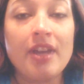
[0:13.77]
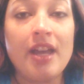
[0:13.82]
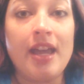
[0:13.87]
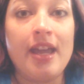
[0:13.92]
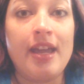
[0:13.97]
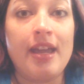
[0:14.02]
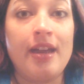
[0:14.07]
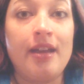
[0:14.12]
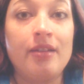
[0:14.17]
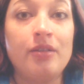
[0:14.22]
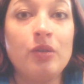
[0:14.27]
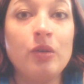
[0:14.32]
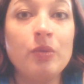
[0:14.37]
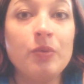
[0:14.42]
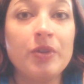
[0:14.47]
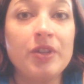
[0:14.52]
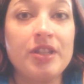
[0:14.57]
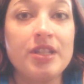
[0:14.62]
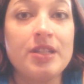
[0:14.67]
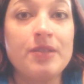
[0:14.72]
and
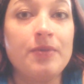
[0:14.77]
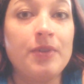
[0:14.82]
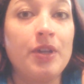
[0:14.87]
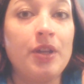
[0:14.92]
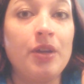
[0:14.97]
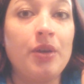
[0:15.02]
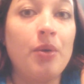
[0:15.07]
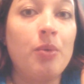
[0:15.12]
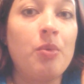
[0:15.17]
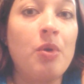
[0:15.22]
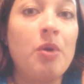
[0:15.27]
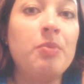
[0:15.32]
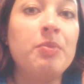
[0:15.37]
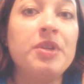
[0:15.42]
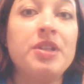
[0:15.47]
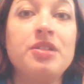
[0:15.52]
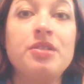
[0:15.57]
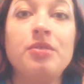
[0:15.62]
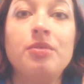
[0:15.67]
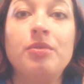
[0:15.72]
hopefully this video won't
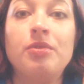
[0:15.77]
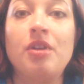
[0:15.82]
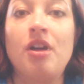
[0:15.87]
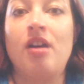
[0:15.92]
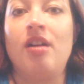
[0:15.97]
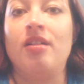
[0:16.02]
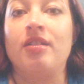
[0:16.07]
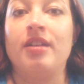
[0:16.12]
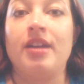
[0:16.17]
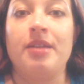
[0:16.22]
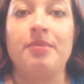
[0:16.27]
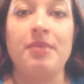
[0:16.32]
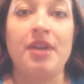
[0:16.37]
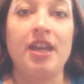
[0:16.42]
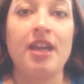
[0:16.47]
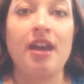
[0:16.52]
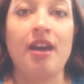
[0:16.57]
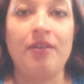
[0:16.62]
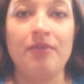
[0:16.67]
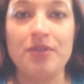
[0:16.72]
be too long. I
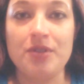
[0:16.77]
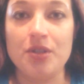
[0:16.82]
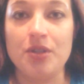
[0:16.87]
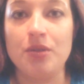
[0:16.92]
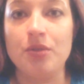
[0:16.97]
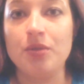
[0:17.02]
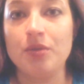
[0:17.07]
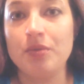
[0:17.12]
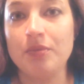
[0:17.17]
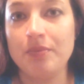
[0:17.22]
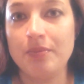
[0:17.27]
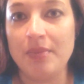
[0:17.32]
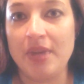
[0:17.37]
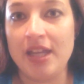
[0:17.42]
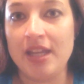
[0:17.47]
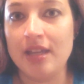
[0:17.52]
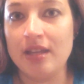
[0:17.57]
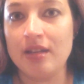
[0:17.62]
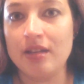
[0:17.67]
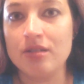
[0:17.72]
may have to
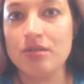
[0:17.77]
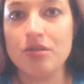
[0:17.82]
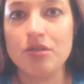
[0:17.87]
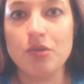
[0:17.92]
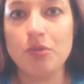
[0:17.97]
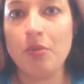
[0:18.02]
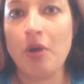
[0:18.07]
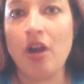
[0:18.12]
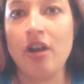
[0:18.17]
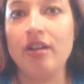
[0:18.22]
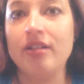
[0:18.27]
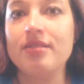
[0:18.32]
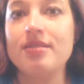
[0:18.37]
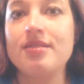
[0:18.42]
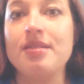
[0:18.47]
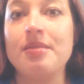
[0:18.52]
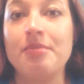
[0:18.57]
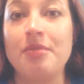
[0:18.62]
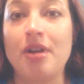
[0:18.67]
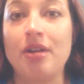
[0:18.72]
make it in two
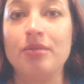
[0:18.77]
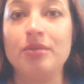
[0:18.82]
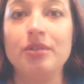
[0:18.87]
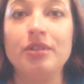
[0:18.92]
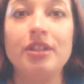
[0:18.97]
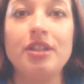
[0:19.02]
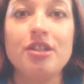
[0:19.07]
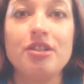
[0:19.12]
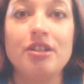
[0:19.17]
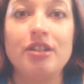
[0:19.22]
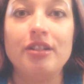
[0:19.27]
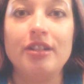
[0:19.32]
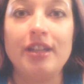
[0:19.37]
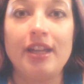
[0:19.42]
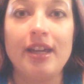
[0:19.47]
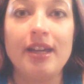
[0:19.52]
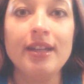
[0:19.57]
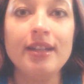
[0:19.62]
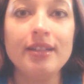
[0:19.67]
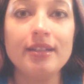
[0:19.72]
parts. I'm not really sure
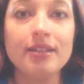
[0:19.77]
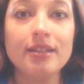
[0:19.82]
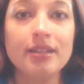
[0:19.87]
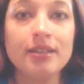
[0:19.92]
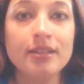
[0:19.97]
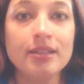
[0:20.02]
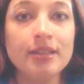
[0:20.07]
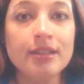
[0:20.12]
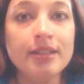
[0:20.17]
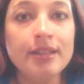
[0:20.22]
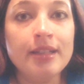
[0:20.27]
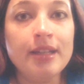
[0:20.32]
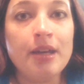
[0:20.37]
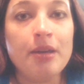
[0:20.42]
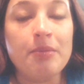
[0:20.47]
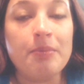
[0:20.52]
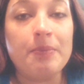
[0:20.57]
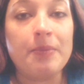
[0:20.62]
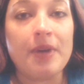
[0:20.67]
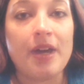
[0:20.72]
yet,
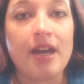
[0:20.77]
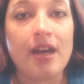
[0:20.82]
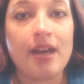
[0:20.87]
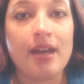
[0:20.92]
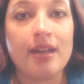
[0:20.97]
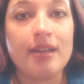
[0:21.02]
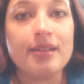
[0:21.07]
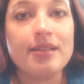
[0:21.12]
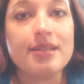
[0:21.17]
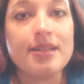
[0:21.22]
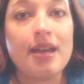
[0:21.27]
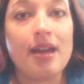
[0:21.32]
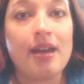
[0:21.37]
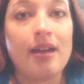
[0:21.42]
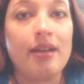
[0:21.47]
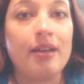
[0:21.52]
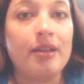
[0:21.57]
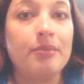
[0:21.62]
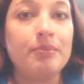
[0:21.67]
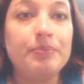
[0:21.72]
but
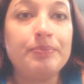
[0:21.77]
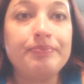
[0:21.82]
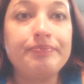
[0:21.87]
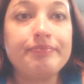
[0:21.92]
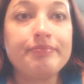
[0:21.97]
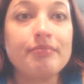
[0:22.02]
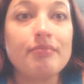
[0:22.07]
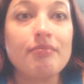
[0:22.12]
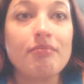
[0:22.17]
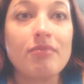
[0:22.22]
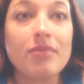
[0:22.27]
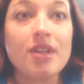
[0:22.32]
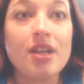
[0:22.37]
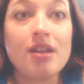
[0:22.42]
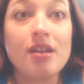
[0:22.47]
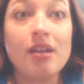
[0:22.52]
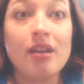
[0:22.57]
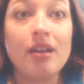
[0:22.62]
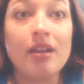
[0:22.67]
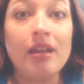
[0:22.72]

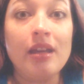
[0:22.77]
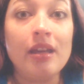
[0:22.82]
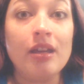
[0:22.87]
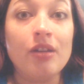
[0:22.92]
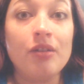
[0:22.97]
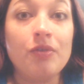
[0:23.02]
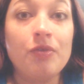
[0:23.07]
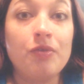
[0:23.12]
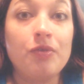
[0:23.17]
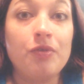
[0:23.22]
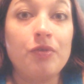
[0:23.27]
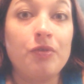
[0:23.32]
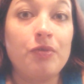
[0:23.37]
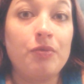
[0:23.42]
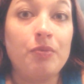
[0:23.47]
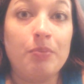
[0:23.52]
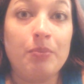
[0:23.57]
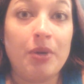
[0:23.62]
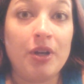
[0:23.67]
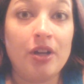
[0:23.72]
if
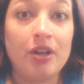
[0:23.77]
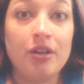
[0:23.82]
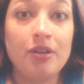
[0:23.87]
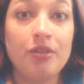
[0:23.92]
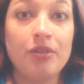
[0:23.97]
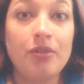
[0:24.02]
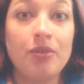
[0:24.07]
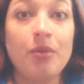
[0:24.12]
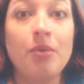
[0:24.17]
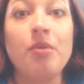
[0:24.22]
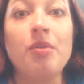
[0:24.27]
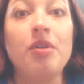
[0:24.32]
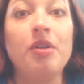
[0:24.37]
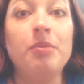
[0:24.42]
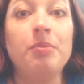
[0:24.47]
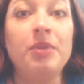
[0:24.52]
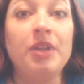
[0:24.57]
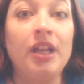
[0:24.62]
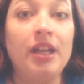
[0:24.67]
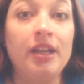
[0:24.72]
birth
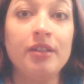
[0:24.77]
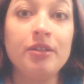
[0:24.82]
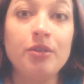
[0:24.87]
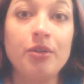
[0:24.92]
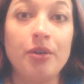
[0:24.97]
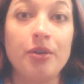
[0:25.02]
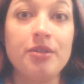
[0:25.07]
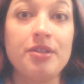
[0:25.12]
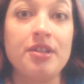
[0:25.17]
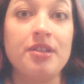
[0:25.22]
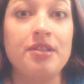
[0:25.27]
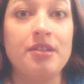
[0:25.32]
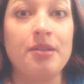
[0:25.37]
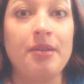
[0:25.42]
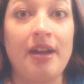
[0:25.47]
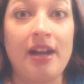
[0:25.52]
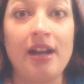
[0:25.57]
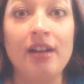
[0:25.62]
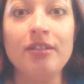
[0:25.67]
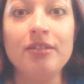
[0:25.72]
or blood grosses
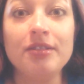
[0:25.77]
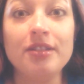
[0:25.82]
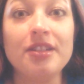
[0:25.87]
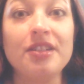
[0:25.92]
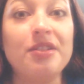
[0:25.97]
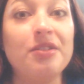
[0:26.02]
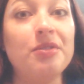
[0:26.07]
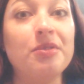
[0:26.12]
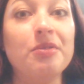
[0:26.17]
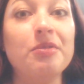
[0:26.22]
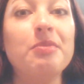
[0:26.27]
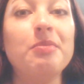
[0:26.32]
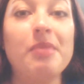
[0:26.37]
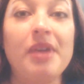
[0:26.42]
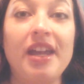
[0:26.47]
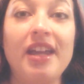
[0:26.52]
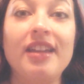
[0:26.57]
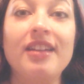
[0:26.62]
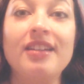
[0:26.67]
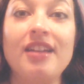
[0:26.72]
you out, you
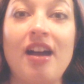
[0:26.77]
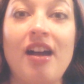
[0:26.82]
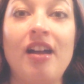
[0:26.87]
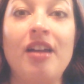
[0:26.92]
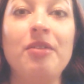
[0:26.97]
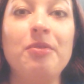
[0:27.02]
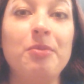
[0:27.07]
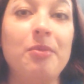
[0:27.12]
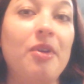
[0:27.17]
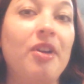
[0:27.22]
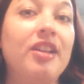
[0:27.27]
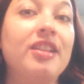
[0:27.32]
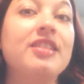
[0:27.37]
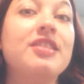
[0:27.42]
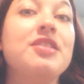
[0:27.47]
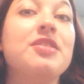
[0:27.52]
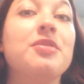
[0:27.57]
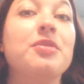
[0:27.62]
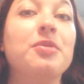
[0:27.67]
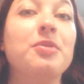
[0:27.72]
may not
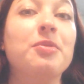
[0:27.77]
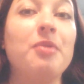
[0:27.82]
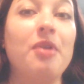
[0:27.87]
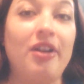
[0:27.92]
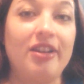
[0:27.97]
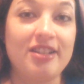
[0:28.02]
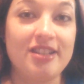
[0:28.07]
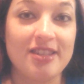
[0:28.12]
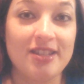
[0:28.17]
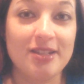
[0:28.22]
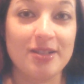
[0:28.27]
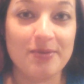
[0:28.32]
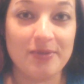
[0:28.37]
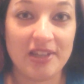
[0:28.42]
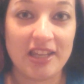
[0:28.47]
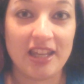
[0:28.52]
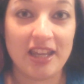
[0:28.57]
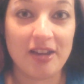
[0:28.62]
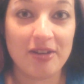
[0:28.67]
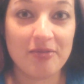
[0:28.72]
want to watch this
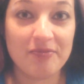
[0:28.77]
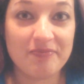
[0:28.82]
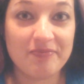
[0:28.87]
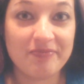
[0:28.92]
video.